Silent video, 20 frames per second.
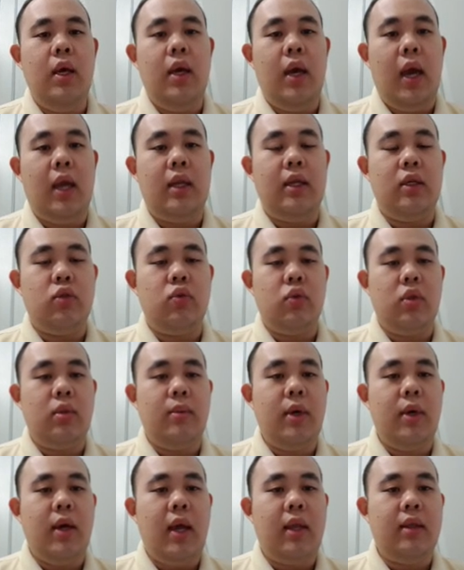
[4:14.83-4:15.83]
and a
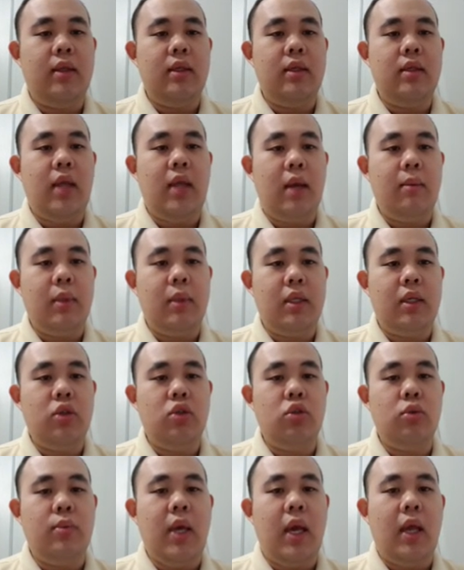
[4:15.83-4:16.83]
suitable handle diameter
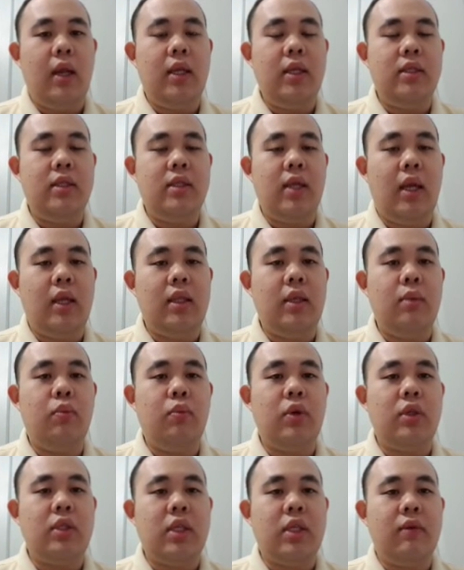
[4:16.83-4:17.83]
should be at least
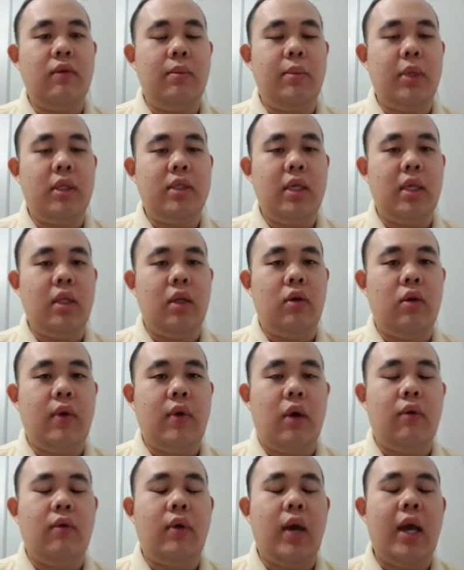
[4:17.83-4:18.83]
19.7% of
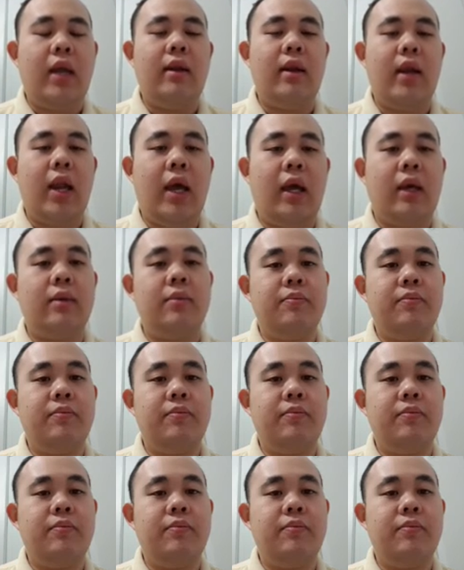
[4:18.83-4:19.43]
our hand length.